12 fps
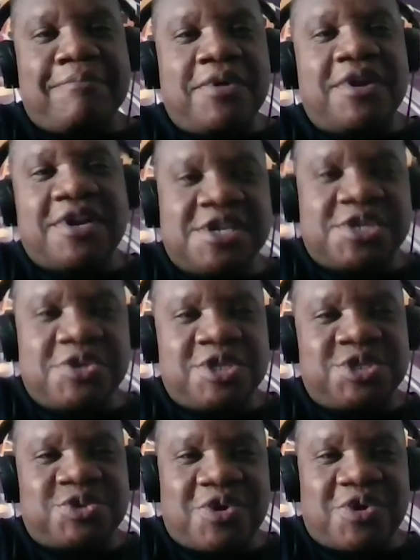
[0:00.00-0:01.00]
put it into a
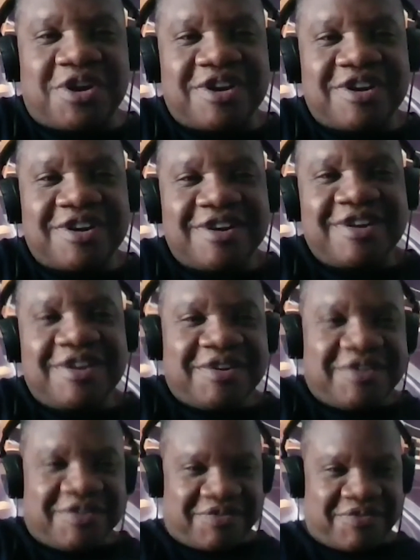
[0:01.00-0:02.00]
drawer.
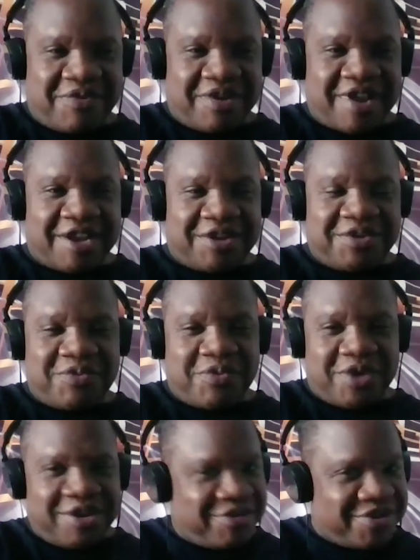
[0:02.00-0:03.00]
We were like, dude, what
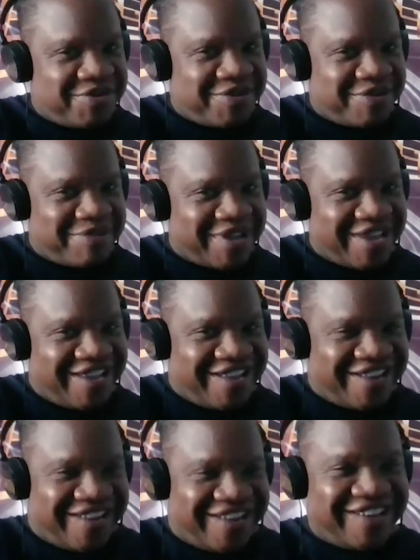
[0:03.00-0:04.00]
are you doing, man?
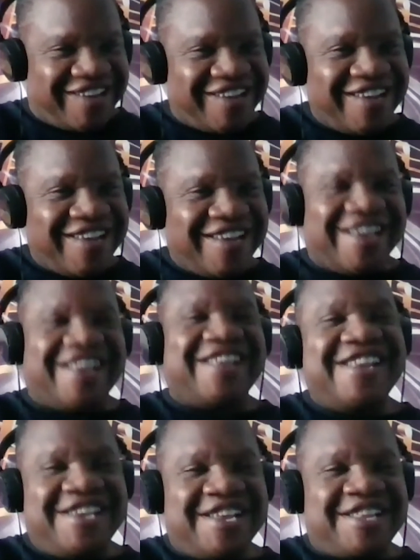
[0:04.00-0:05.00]
And
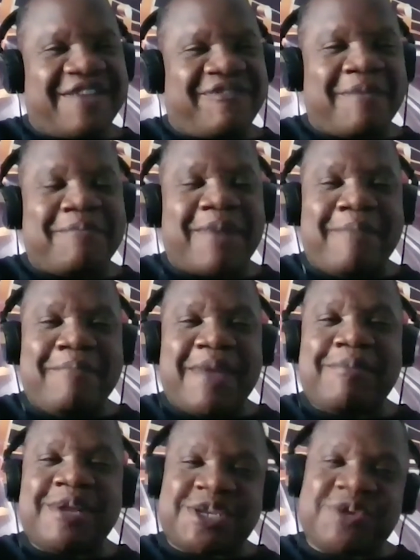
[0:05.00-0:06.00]
he did that for about
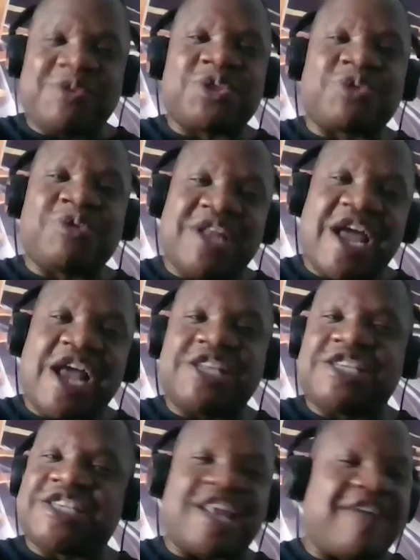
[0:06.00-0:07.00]
maybe 2 or 3 nights.
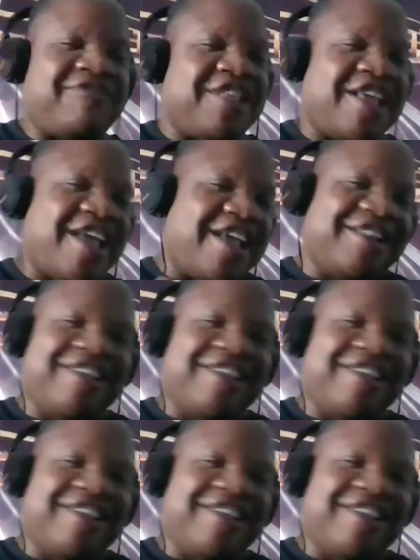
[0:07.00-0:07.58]
He said, after that,